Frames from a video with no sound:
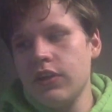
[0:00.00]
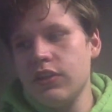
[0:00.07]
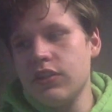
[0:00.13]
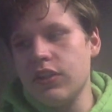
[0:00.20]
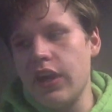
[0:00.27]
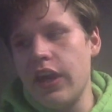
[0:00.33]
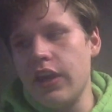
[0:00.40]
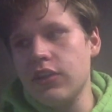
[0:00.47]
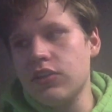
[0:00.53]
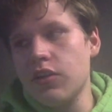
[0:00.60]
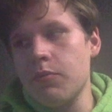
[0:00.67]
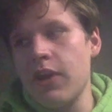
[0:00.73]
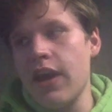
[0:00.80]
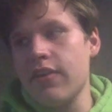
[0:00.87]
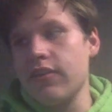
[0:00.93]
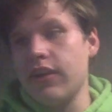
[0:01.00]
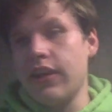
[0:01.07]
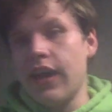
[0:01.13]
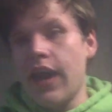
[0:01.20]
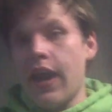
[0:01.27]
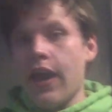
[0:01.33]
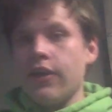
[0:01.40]
Say someone has a
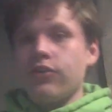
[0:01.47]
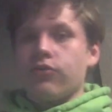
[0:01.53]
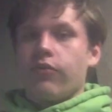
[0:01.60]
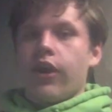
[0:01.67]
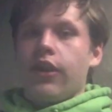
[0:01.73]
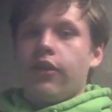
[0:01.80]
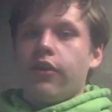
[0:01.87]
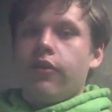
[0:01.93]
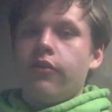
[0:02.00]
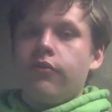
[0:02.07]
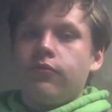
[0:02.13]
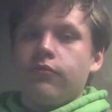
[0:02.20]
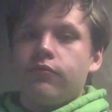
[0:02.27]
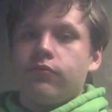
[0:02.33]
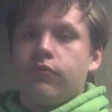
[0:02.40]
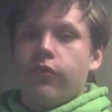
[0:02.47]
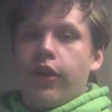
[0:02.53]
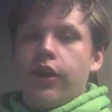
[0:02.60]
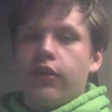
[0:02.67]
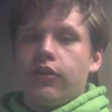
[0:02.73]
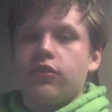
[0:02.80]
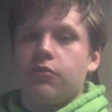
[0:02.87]
gash right here,
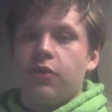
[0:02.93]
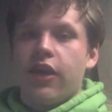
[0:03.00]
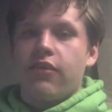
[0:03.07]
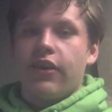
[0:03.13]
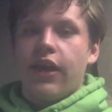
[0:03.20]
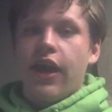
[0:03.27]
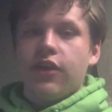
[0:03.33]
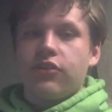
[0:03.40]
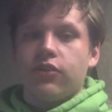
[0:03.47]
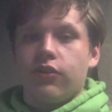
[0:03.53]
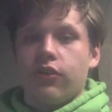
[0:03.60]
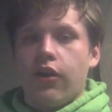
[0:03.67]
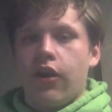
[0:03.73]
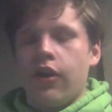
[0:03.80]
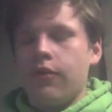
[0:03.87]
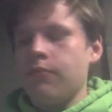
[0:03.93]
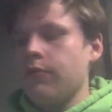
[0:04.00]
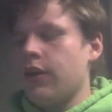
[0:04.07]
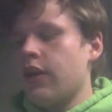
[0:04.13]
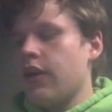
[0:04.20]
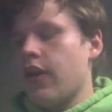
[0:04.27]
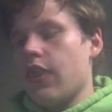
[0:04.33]
right? Someone has a gash on their arm,
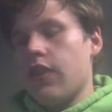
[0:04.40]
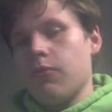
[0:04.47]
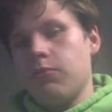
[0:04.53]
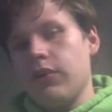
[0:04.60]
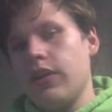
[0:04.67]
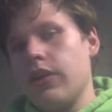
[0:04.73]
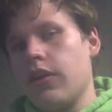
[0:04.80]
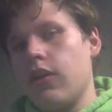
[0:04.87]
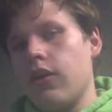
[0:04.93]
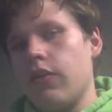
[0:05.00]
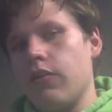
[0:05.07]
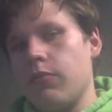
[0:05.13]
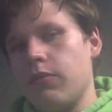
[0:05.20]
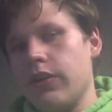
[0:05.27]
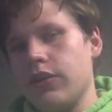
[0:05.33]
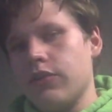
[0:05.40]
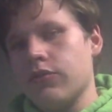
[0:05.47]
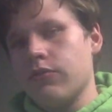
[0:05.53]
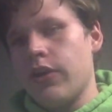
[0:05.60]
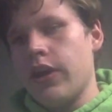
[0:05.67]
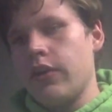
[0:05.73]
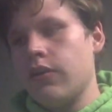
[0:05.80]
and they're bleeding all over the place,
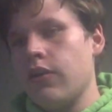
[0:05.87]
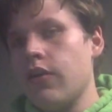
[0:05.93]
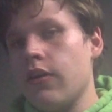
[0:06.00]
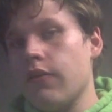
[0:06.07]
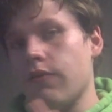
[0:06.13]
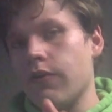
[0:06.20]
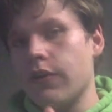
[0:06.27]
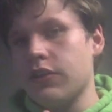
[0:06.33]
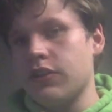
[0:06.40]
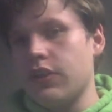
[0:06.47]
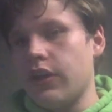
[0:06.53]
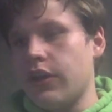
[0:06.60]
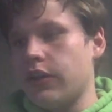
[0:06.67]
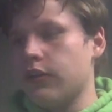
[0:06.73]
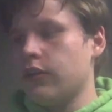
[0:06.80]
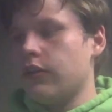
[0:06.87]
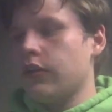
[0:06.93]
right? First thing,